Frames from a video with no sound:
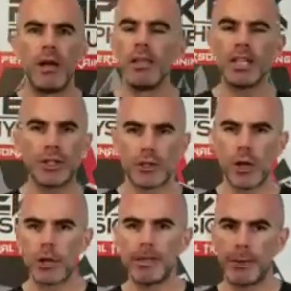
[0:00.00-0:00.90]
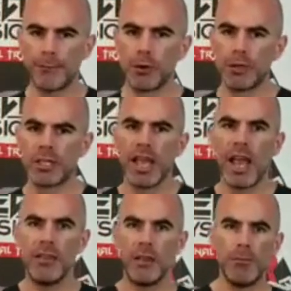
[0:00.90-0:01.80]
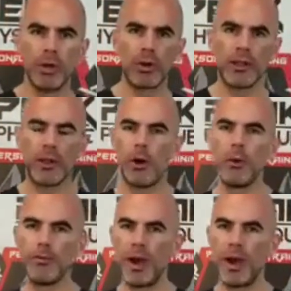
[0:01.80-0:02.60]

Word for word: Unless you're talking about the fruits and the milk and the whole wheat